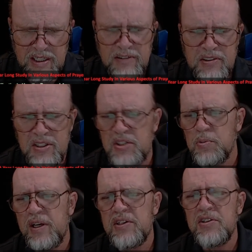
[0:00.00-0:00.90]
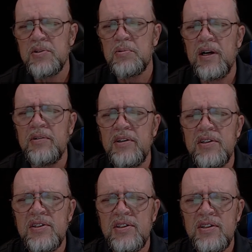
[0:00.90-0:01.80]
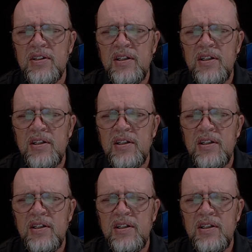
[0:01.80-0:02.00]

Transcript: of situations around us,